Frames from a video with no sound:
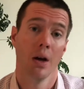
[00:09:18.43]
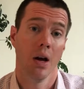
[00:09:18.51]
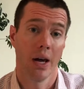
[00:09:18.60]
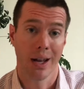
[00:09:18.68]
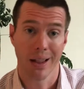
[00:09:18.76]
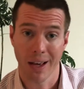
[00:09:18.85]

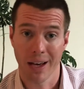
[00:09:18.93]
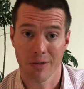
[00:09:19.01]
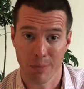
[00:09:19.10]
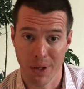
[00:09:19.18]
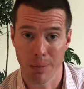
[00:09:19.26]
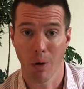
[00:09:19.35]
and a lot
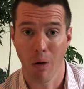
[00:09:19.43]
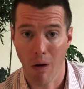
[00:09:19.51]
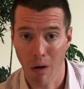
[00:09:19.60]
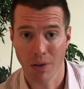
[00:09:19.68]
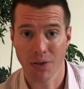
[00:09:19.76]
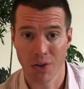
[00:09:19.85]
of people
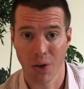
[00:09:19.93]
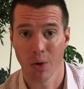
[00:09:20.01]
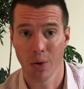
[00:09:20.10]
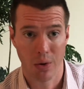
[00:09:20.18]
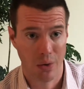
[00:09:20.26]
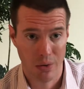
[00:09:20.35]
also
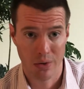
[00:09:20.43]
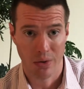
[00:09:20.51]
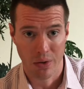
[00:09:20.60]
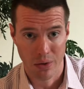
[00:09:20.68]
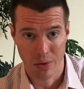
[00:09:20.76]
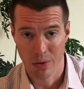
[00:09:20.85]
use
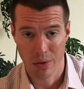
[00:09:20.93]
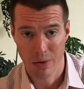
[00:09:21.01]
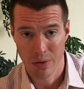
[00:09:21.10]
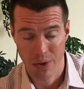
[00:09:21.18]
Google,